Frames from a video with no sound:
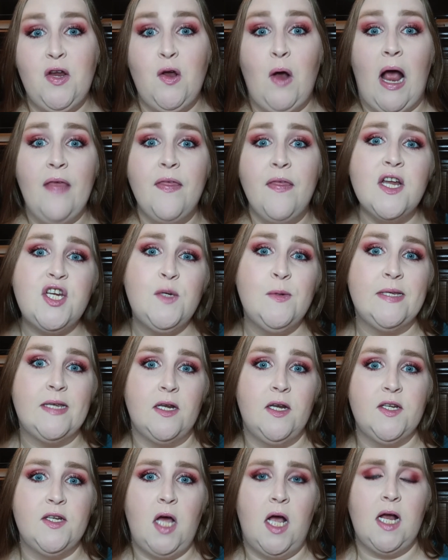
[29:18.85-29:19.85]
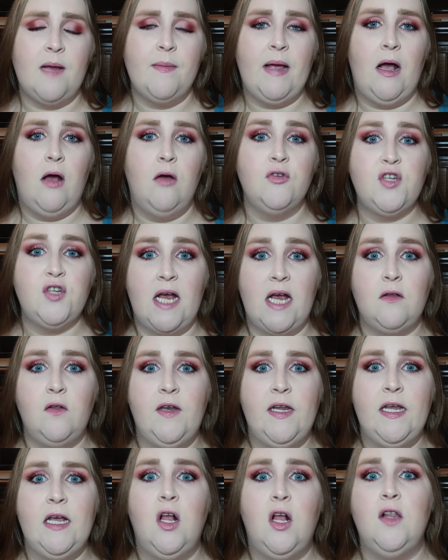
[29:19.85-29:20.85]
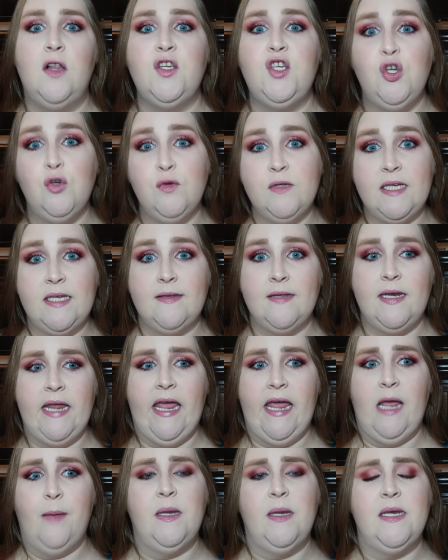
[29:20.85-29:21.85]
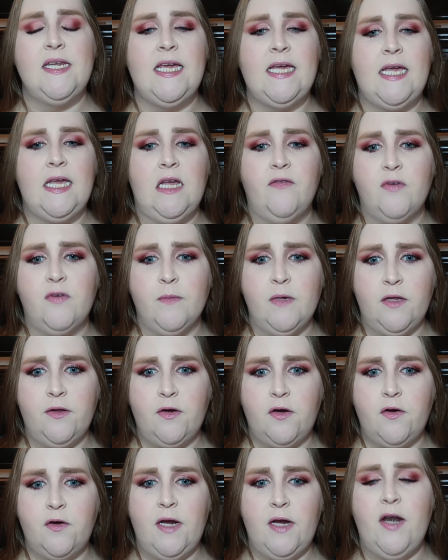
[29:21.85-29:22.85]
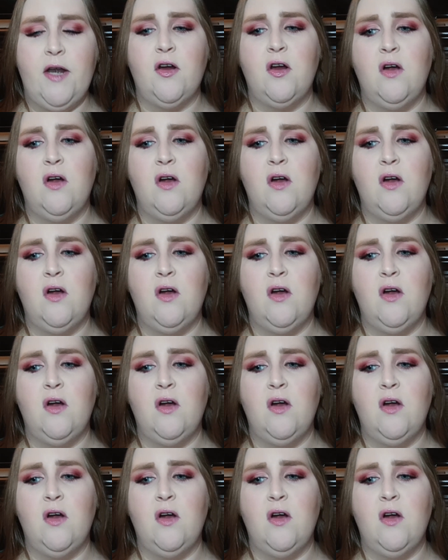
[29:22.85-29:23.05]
I thought she was going to talk about Jaclyn Hill using the name and taking it from another creator